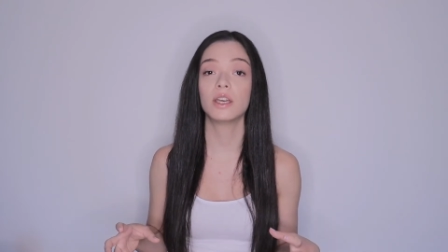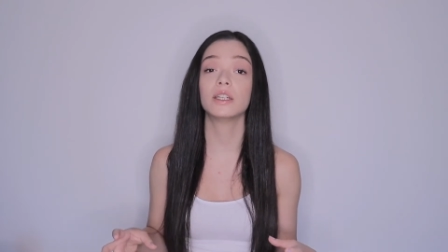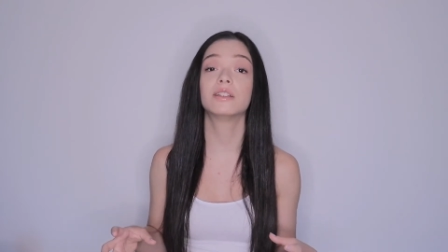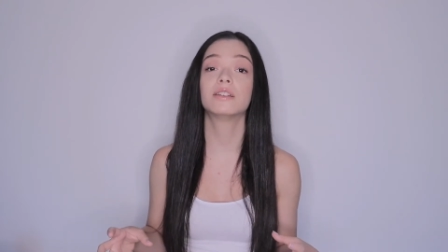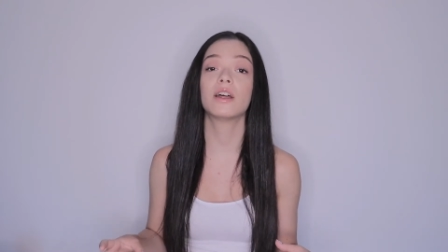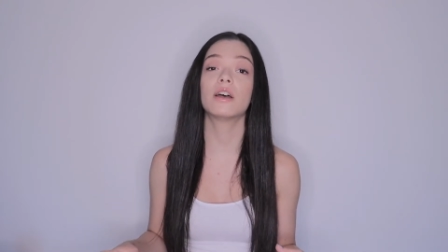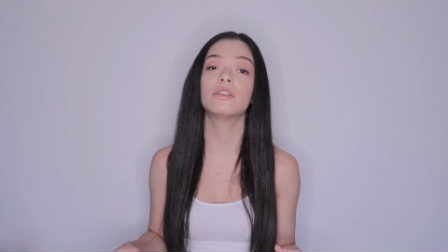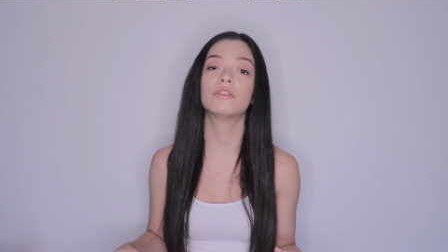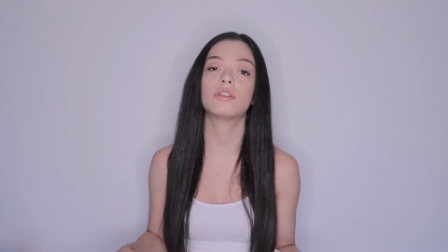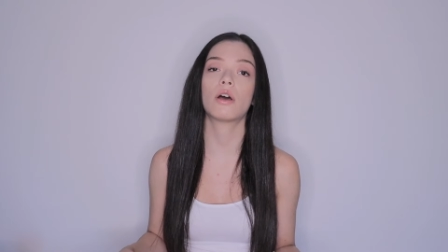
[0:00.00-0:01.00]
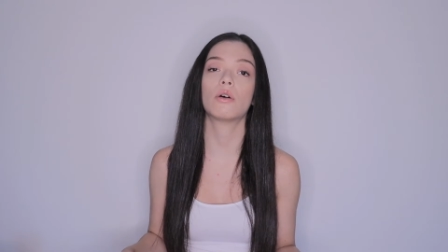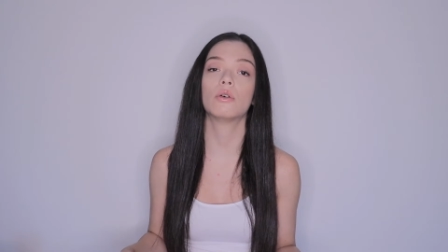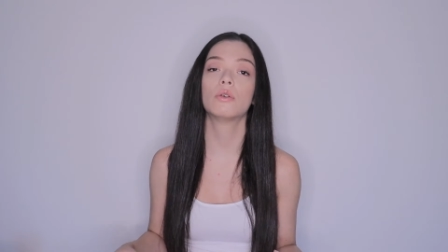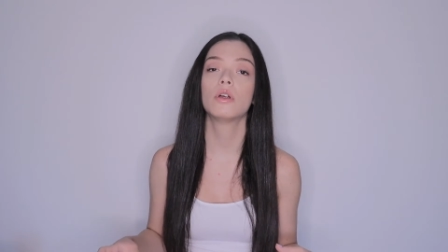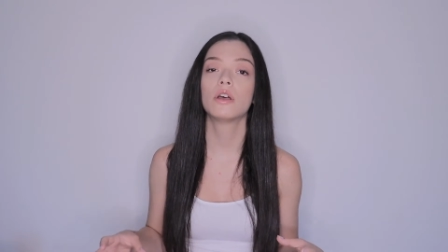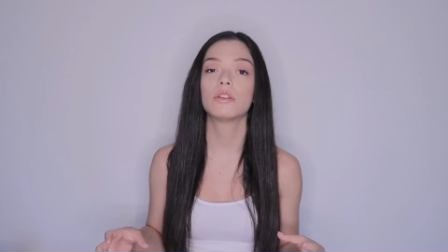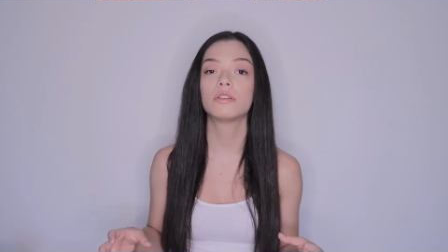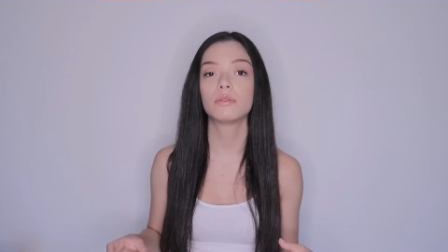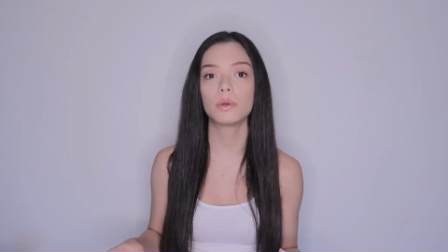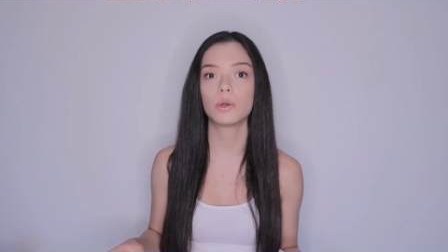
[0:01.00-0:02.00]
It does so
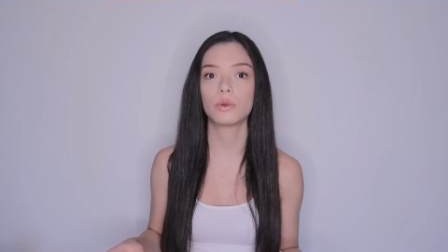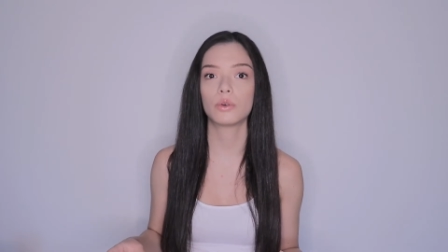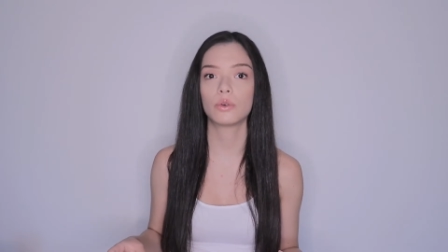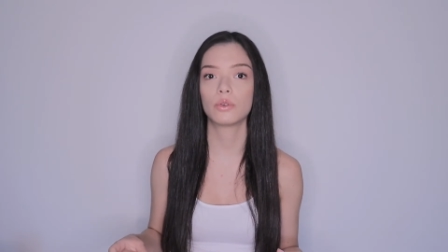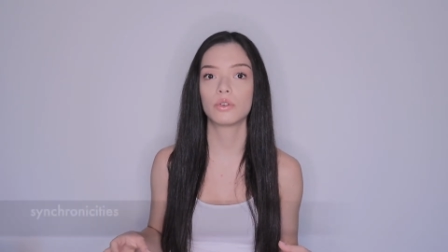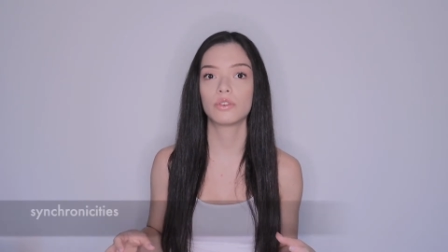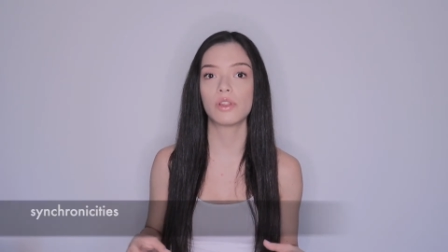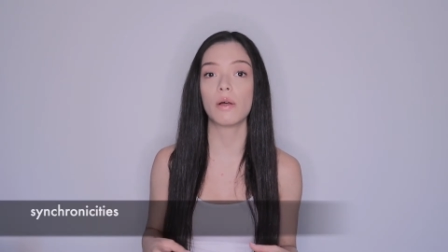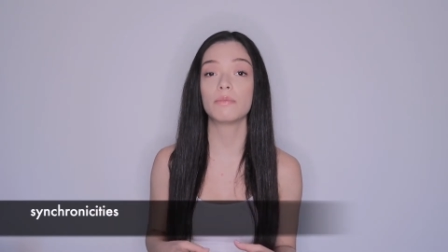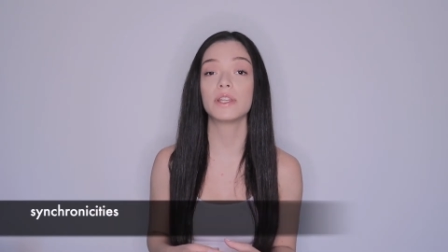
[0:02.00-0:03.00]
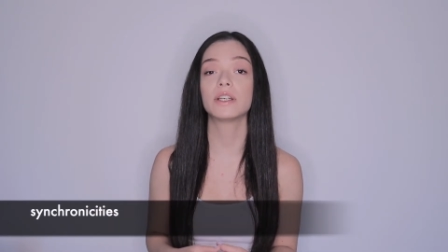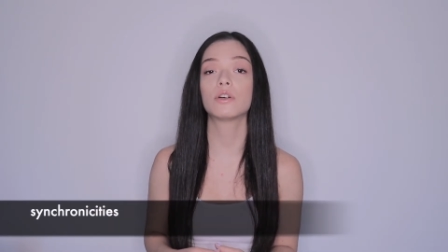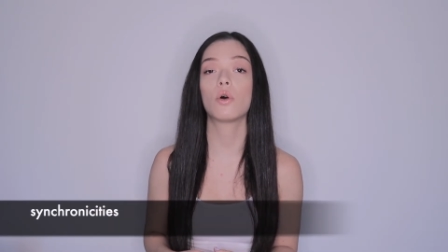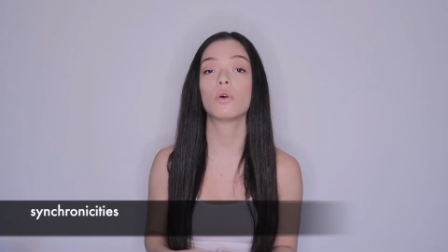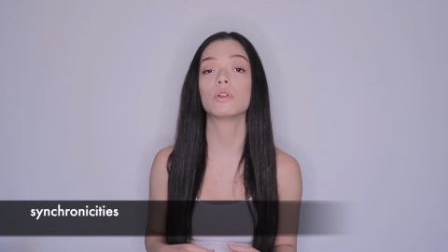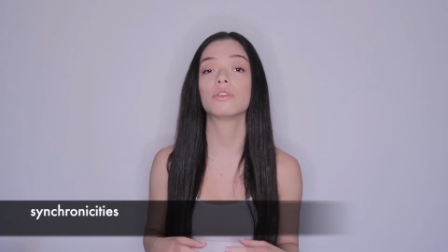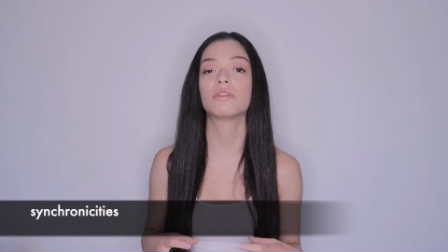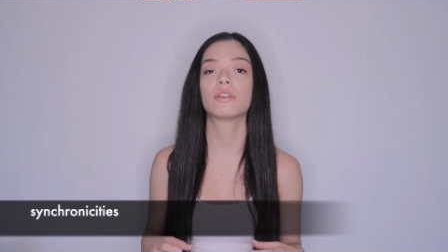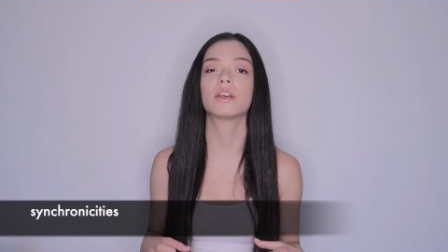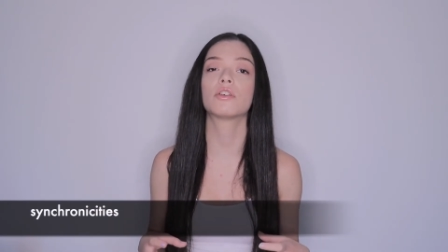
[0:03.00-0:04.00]
through something called
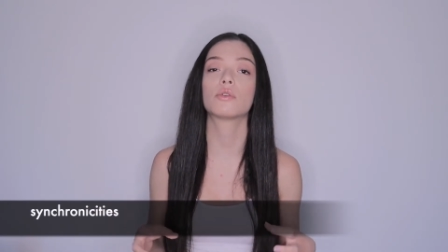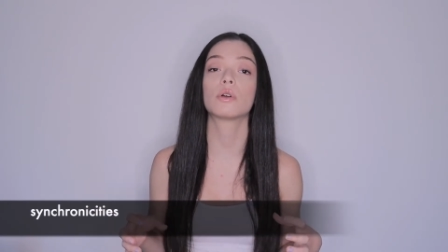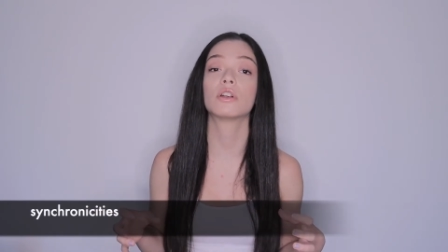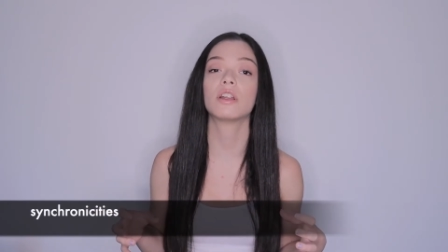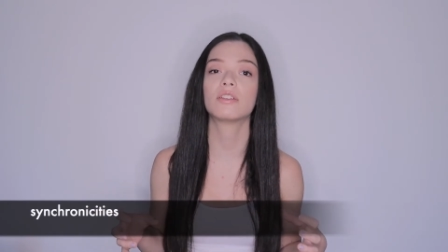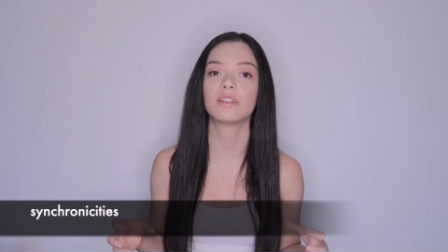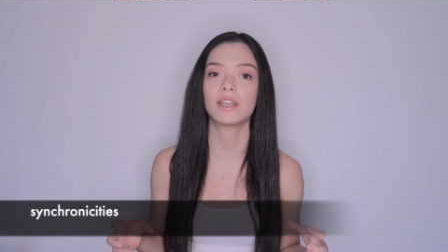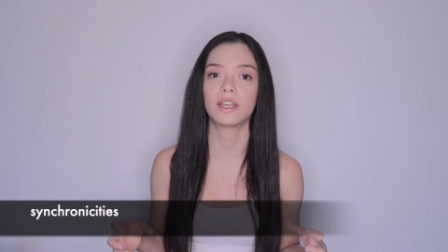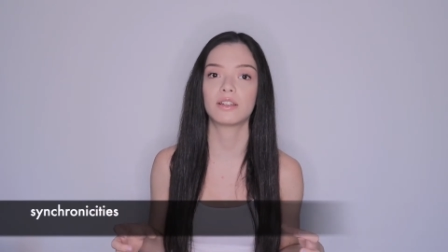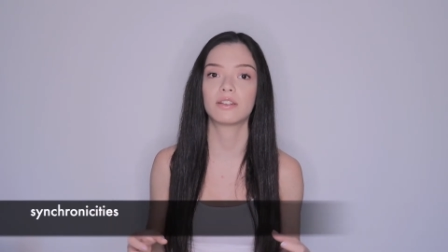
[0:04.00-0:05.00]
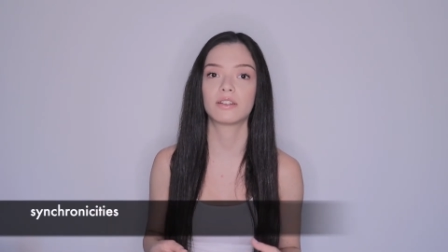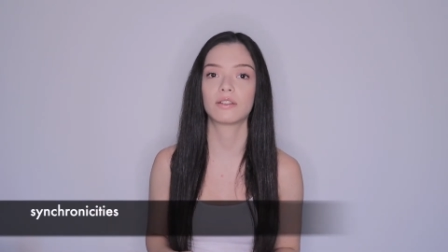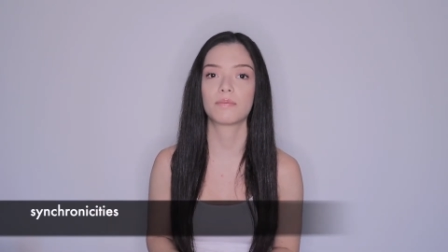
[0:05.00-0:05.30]
synchronicities.